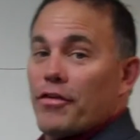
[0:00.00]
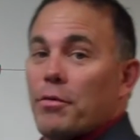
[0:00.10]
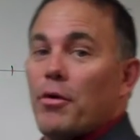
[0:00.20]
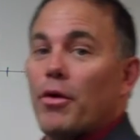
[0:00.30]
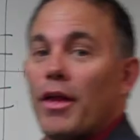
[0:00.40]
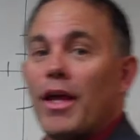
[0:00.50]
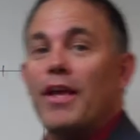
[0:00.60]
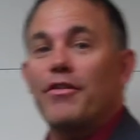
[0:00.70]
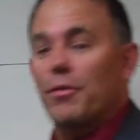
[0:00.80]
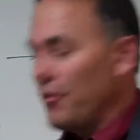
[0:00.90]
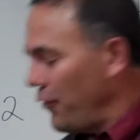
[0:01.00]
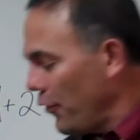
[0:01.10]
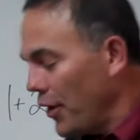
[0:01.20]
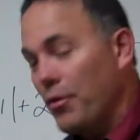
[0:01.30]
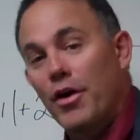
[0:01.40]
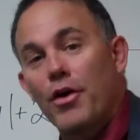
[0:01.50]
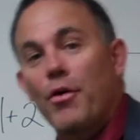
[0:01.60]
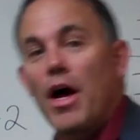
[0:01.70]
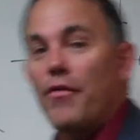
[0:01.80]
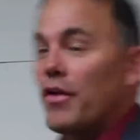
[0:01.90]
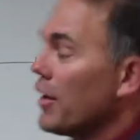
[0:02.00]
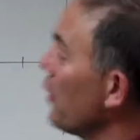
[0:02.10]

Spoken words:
this will be a really easy one for you. We're going to graph the